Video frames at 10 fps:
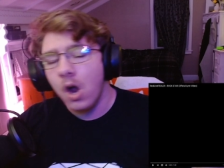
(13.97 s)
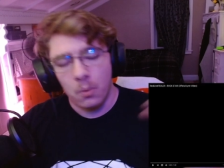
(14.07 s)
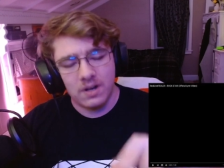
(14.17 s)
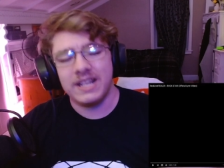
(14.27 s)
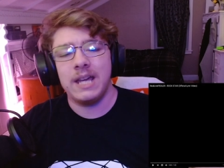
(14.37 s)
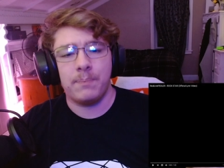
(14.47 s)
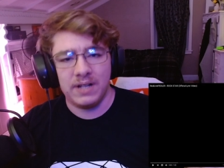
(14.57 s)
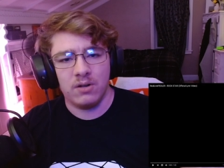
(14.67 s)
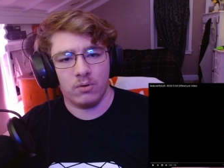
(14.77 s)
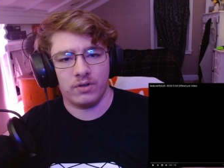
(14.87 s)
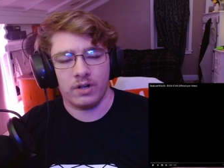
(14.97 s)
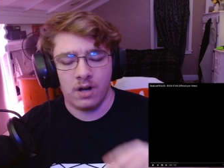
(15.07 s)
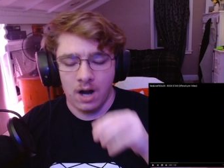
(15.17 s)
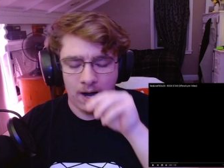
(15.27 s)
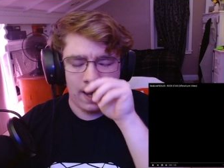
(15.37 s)
we're gonna keep it in order.
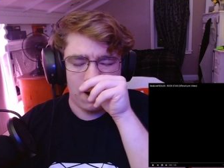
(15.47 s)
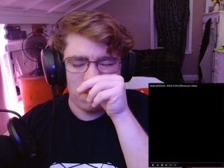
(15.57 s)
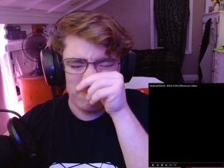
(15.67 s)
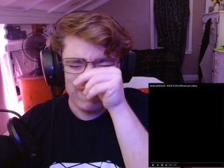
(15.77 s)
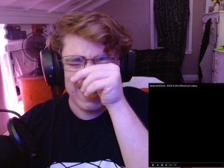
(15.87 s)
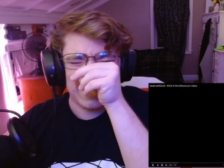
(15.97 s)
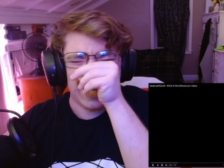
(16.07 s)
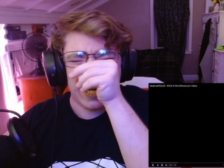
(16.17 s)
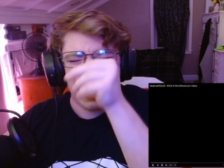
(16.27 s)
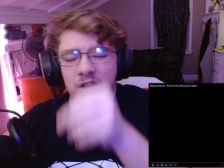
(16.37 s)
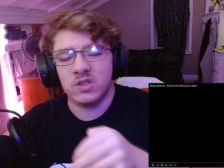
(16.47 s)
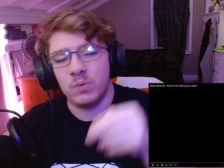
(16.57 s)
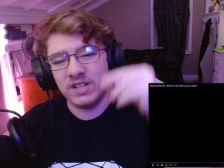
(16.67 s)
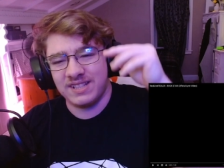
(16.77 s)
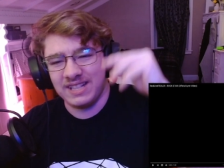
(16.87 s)
Uh, because I kinda just
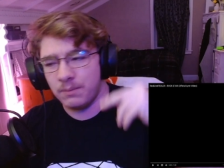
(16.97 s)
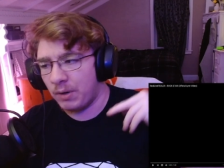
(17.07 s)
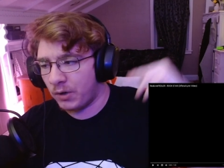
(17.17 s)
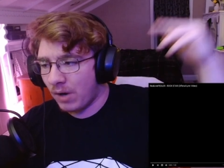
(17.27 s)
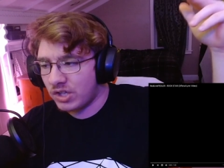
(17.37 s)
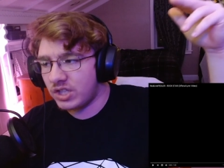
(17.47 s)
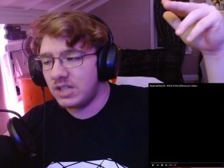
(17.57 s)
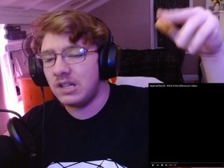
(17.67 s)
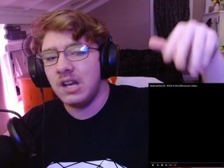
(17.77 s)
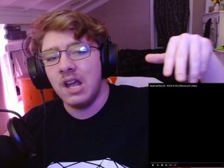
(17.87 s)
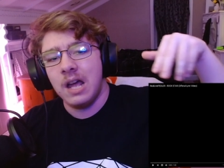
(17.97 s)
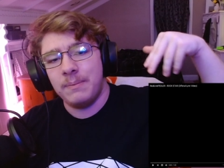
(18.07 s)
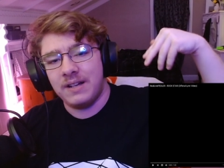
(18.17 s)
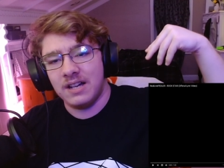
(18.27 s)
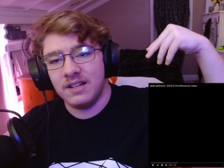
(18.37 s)
wanna see the progression,
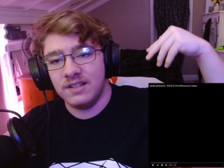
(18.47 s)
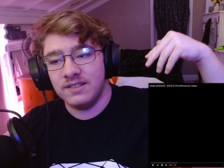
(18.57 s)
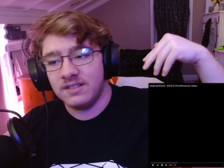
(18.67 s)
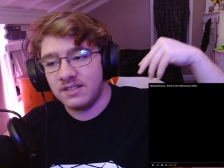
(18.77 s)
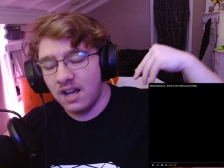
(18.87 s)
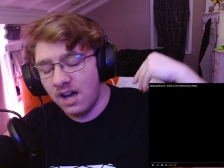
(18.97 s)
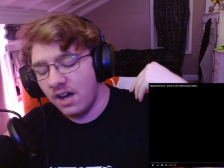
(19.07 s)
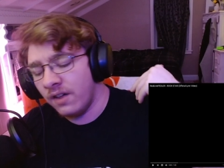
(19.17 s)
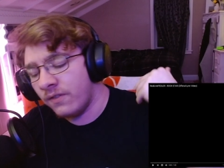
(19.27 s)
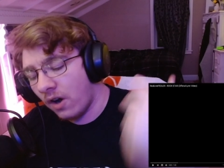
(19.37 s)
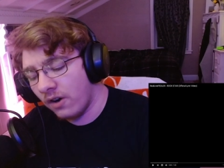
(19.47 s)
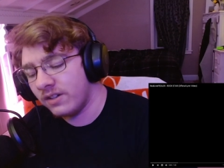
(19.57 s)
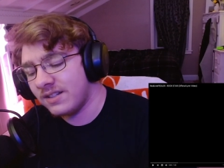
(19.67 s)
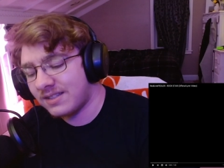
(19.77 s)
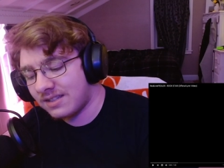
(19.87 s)
because uh, the
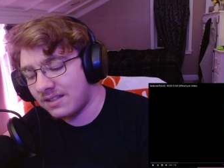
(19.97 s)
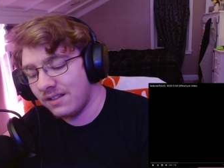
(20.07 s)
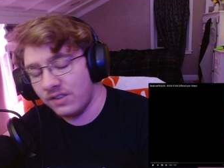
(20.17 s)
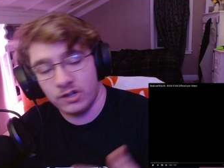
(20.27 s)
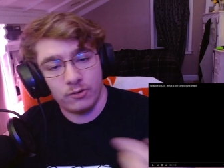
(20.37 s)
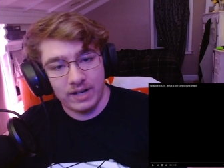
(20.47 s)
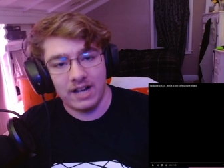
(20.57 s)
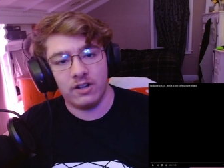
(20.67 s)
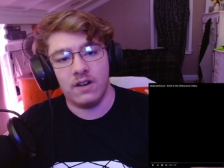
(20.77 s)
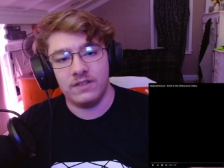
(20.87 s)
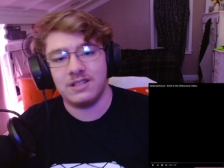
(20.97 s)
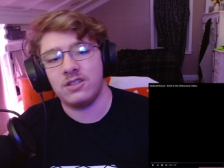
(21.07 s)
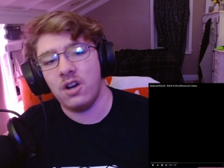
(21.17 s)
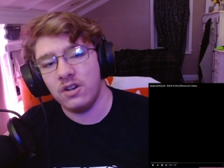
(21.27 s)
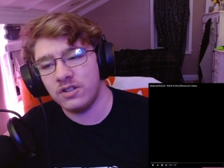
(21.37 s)
artist, the creator of these
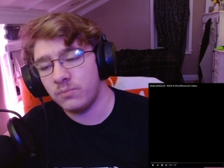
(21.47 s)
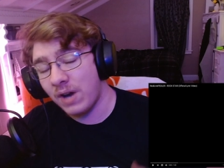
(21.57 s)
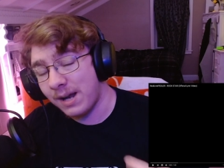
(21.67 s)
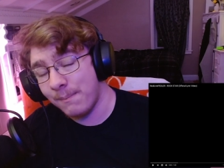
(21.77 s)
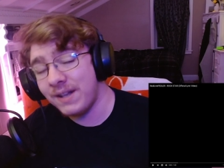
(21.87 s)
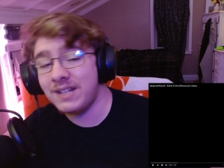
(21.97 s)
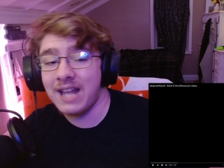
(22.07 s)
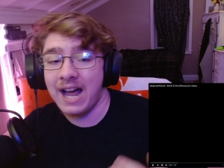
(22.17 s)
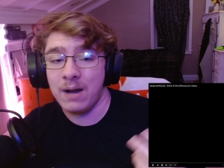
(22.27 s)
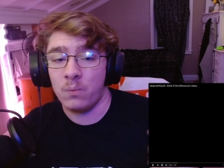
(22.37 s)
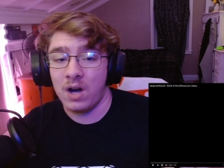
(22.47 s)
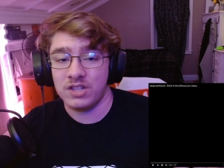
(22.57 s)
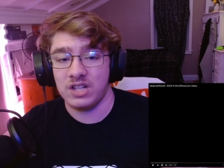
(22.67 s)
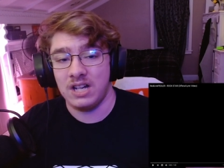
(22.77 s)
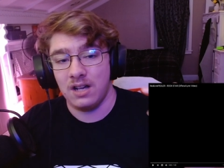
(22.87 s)
songs, recommended that I
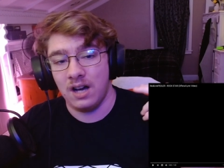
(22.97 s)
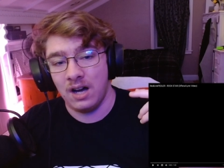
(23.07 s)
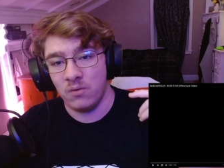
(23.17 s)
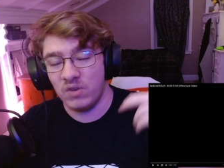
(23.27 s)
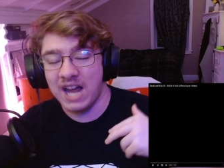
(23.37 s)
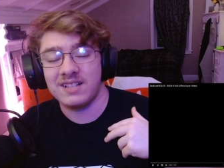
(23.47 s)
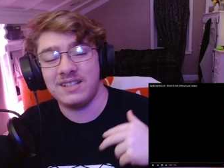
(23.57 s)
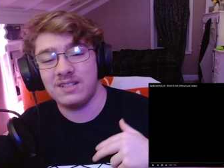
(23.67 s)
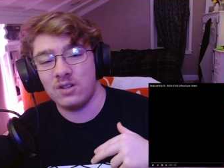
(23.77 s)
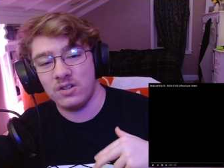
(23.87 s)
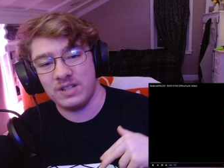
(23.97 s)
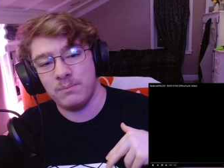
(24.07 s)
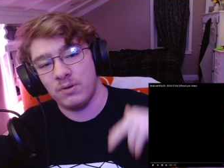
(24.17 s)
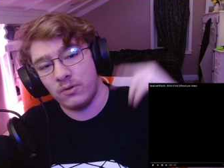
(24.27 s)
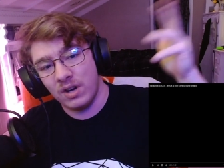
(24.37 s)
watch, uh, react to these songs in
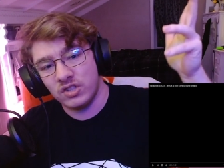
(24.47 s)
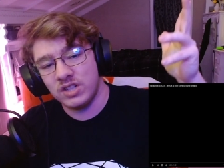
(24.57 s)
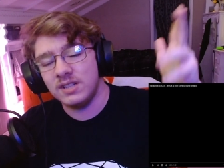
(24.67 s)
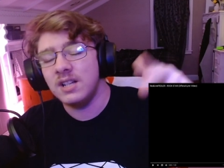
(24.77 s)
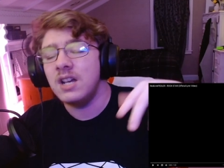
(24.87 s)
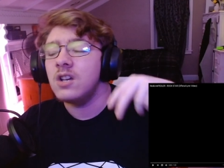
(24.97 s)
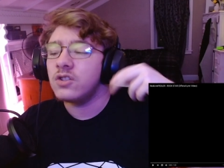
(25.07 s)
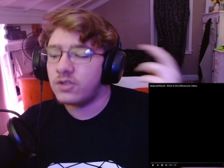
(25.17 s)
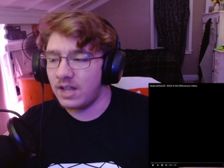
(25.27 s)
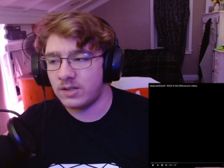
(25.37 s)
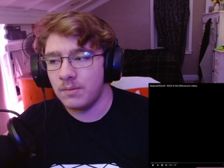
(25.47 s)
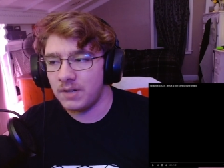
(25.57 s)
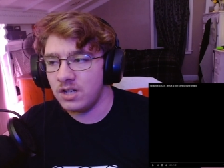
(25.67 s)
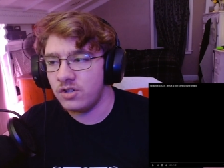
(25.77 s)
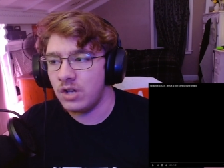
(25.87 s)
progression. So that's what I'm
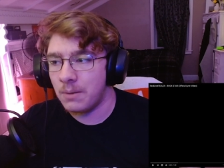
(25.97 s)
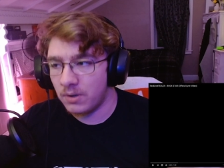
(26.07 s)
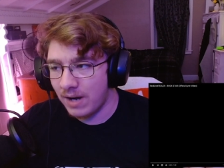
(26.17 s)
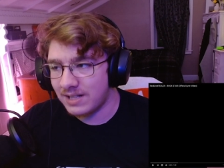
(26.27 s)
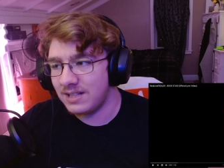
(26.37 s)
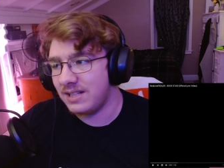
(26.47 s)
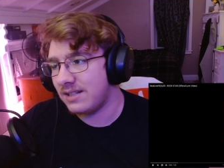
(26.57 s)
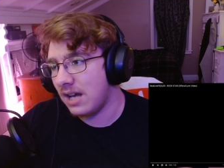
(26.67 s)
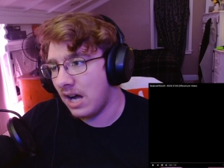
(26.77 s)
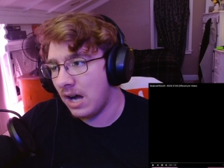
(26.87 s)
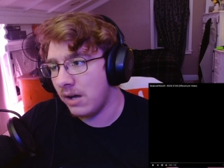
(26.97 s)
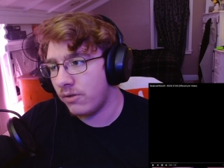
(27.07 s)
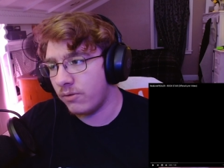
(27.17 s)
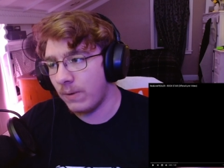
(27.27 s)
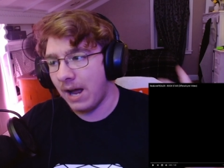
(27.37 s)
gonna do. I'm gonna react to these uh,
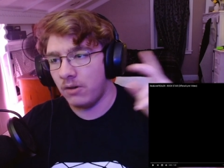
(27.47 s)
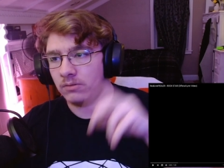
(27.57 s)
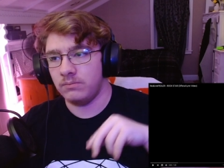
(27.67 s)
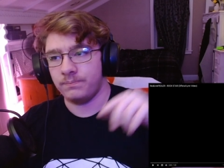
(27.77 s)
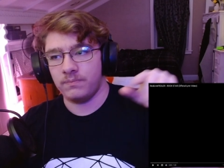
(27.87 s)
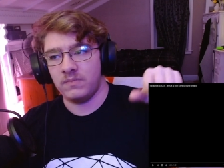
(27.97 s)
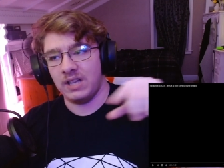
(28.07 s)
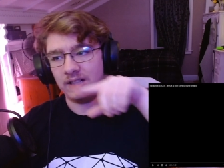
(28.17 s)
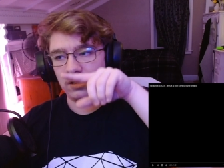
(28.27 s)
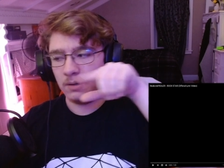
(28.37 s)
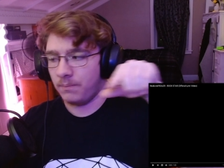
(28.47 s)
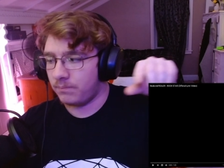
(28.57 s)
throughout, like, the